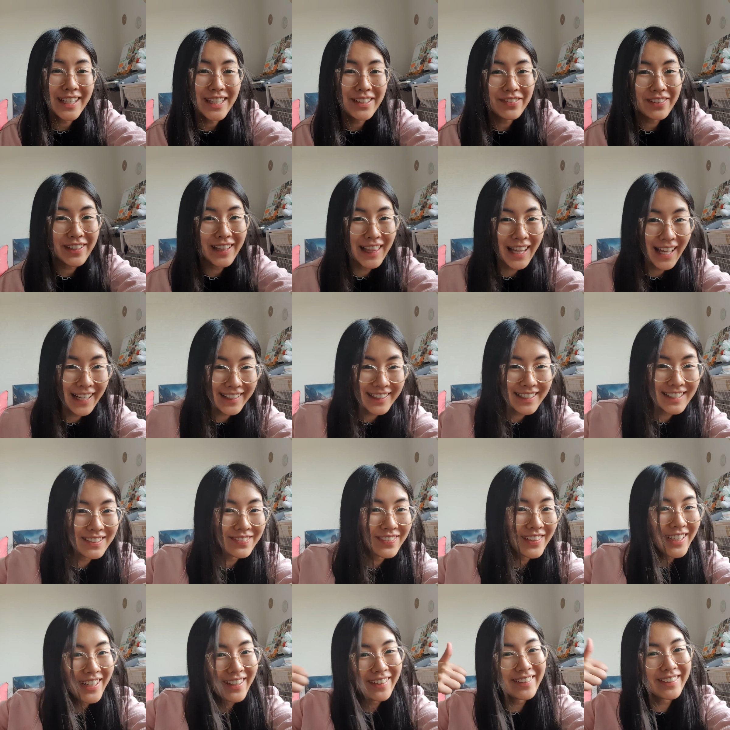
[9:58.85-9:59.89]
If you like this
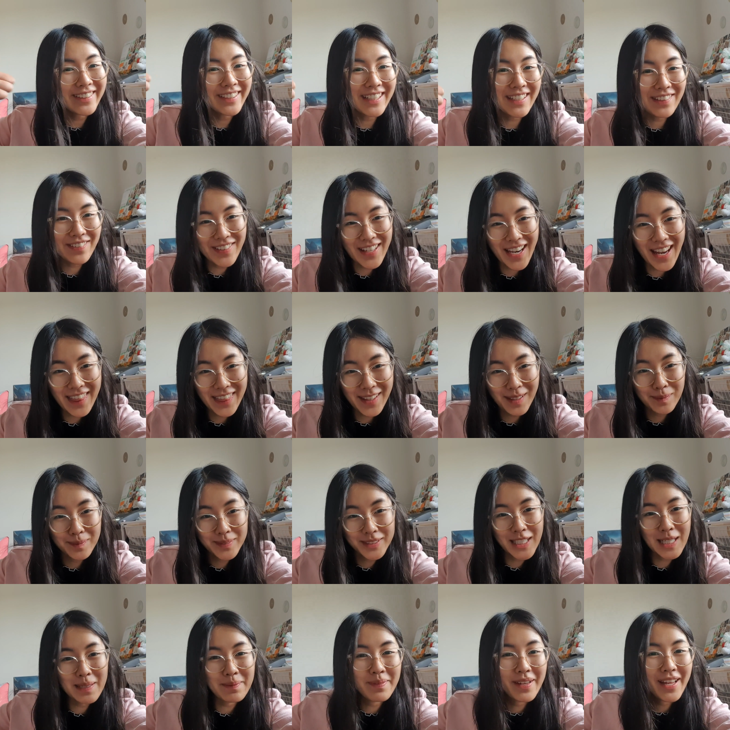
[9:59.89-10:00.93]
video, give it a
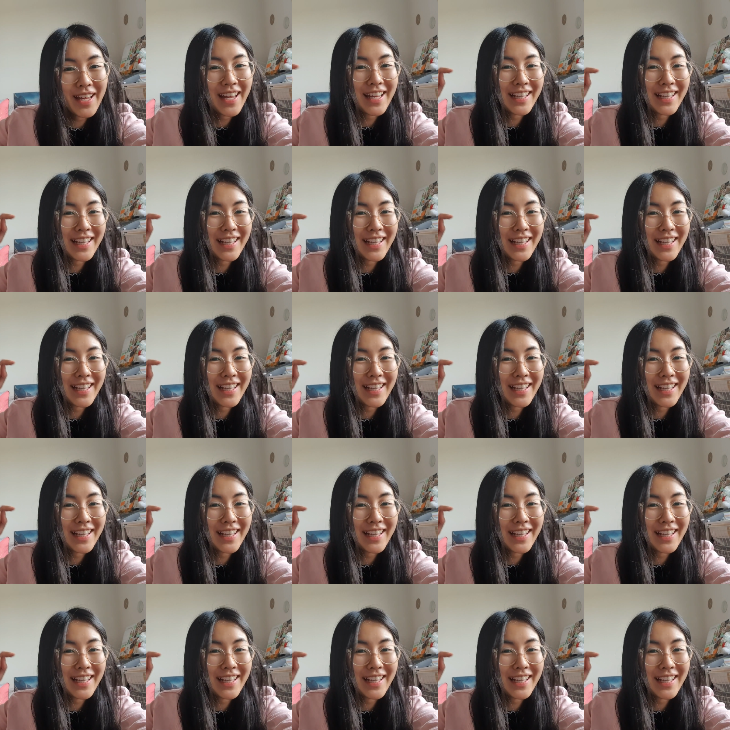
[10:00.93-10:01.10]
thumbs up